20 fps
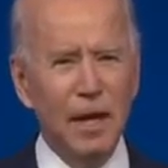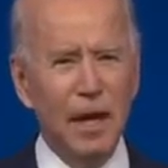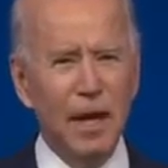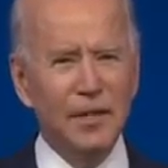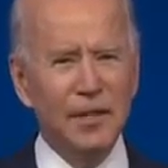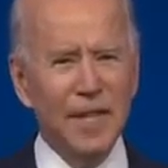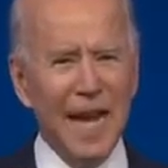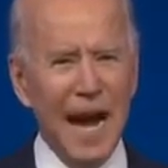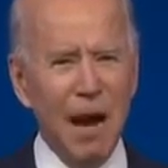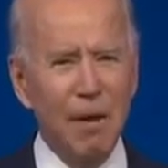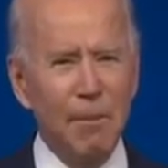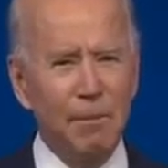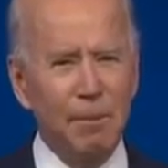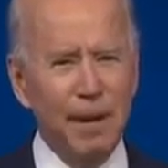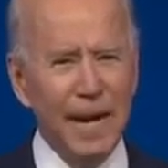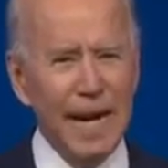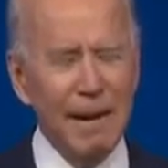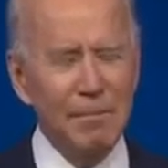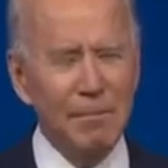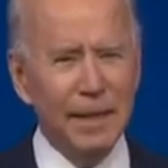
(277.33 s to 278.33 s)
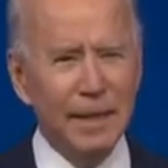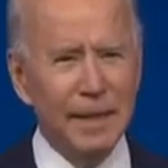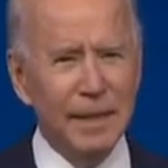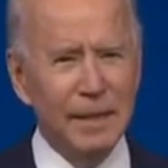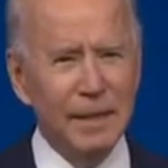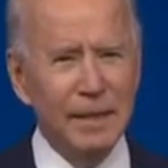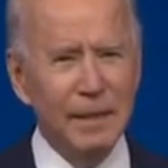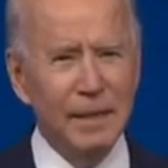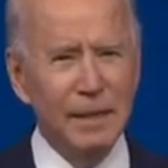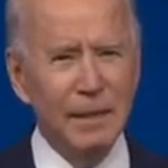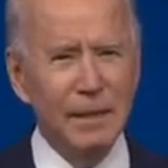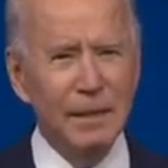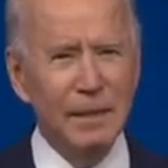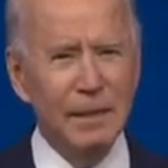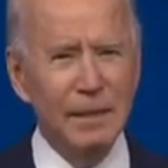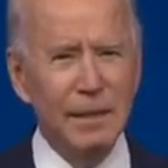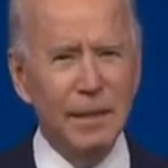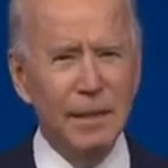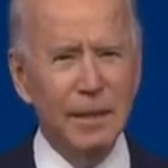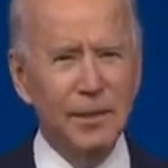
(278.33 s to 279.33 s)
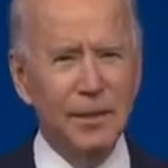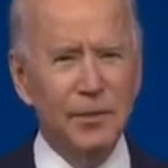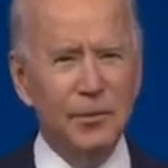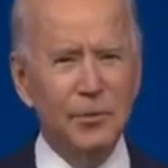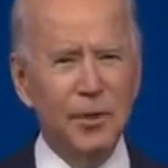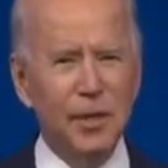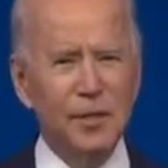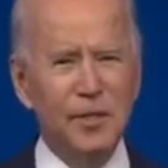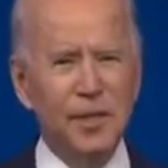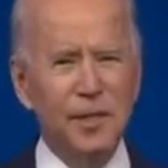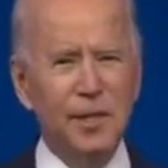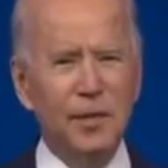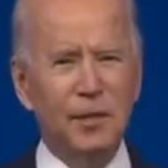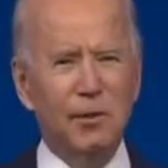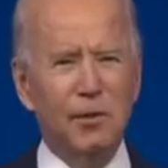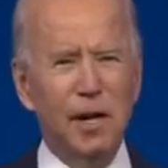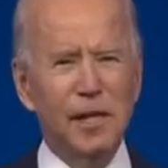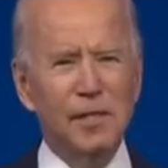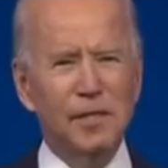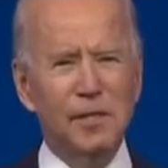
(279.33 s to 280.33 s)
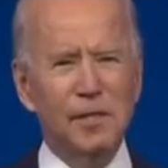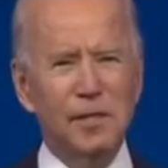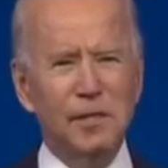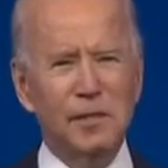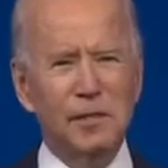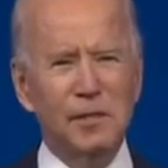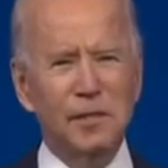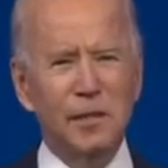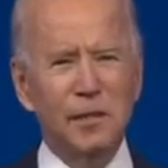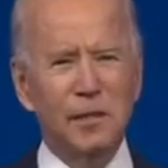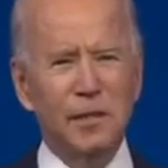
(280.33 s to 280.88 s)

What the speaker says: a down payment, in addressing the crises,